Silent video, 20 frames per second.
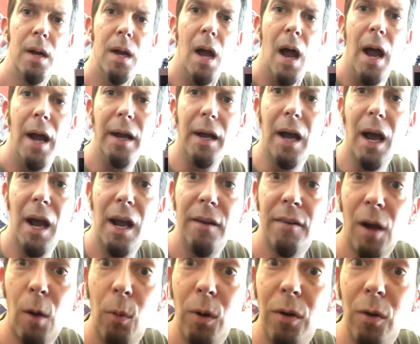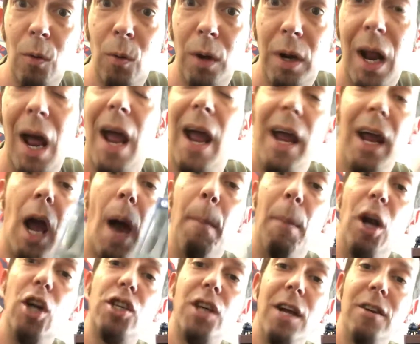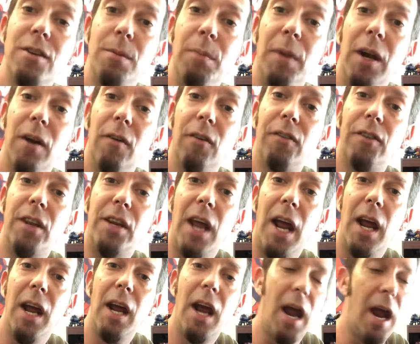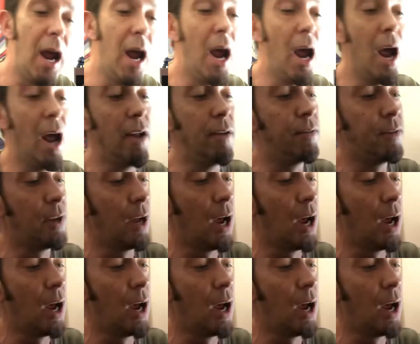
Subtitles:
Hey guys, how we doing? Hey, I'm gonna change some gears today and